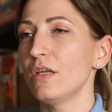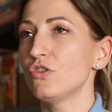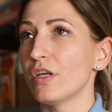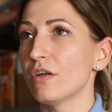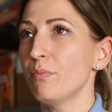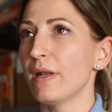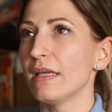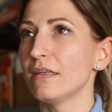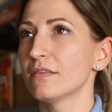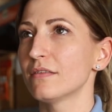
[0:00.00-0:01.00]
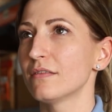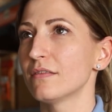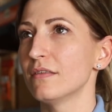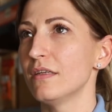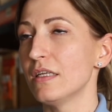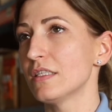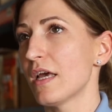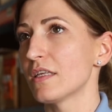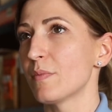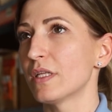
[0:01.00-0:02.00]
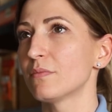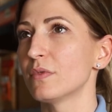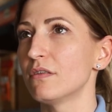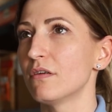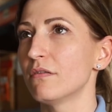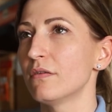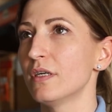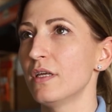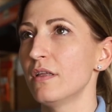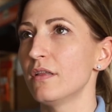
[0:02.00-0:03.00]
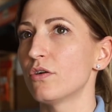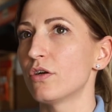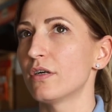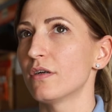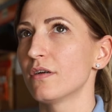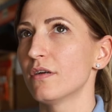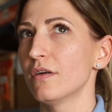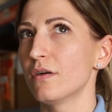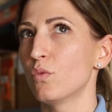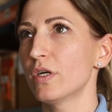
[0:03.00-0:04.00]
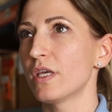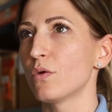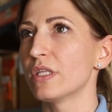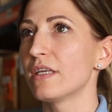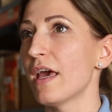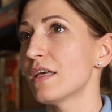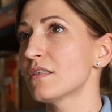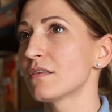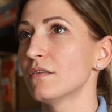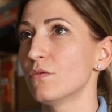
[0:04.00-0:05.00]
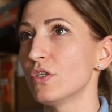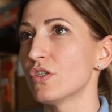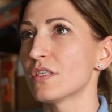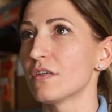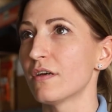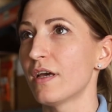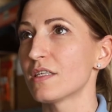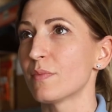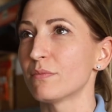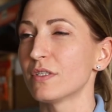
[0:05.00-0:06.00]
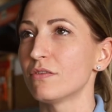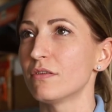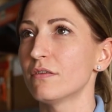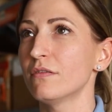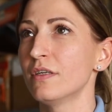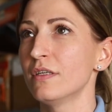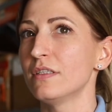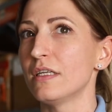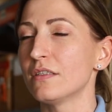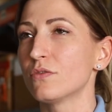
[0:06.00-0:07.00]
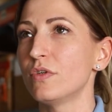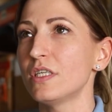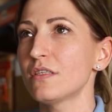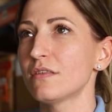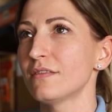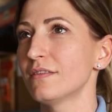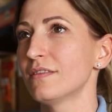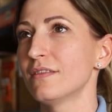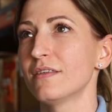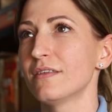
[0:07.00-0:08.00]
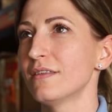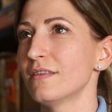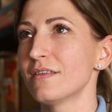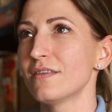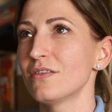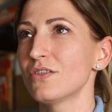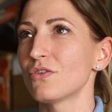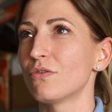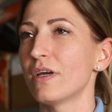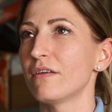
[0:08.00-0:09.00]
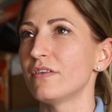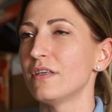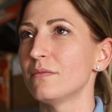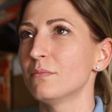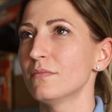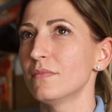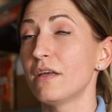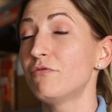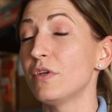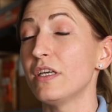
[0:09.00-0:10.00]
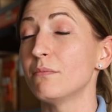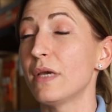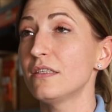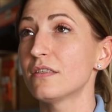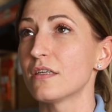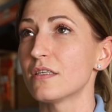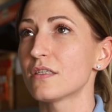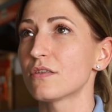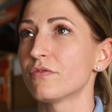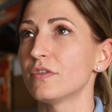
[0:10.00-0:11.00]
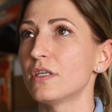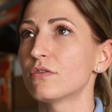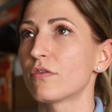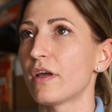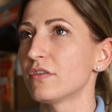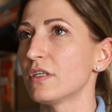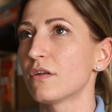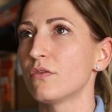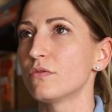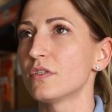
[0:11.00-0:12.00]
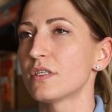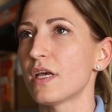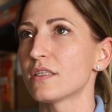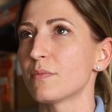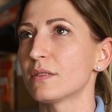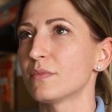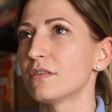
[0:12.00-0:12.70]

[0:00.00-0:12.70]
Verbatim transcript: Each airplane needs hazmat material. They are working with gas, which is a hazmat material. They need grease. So every, every maintenance of the aircraft includes hazmat